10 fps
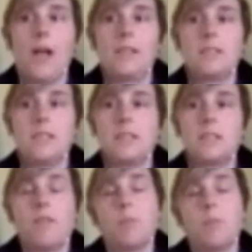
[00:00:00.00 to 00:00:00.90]
As
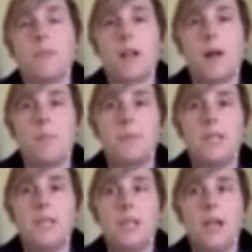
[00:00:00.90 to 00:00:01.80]
things develop in the
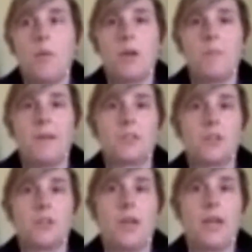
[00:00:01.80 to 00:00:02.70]
company, I want to
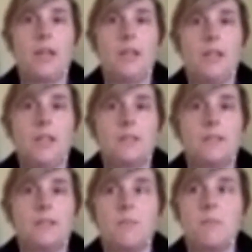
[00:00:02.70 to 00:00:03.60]
make sure that,
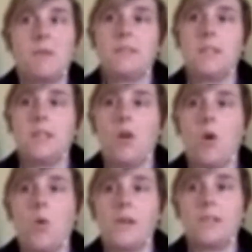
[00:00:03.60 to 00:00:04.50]
since
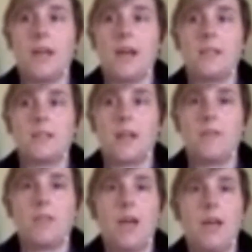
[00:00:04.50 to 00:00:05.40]
MMSD always
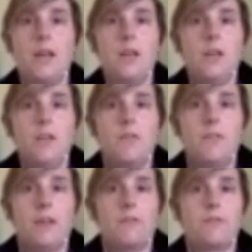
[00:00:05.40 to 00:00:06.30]
has kind of that
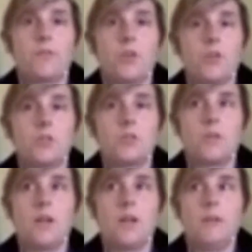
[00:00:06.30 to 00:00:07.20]

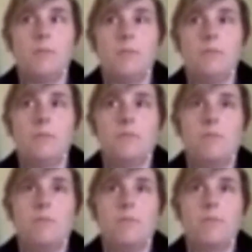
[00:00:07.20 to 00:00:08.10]
first
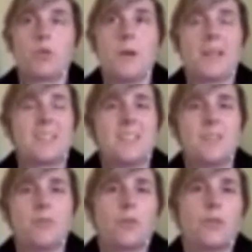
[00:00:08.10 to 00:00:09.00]

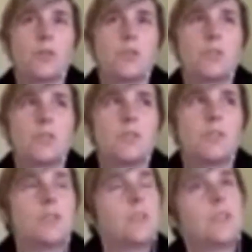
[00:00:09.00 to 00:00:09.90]
perspective, or
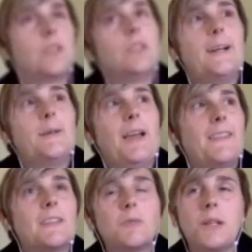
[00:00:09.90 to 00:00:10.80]
first,
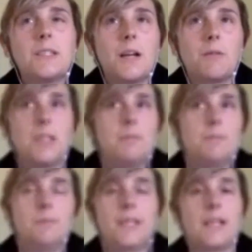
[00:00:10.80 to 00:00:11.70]
at this point, it's not
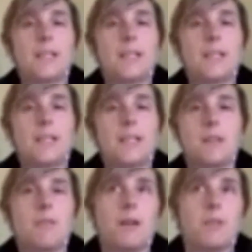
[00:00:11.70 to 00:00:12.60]
really, like I
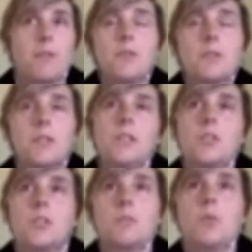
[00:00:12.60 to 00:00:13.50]
said, right or
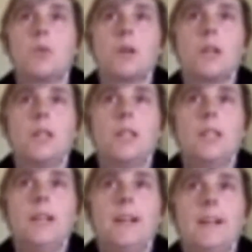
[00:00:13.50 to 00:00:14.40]
refusal. It's just
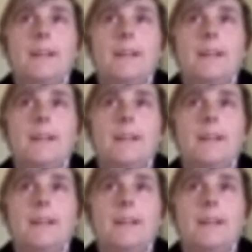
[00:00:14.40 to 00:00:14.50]
more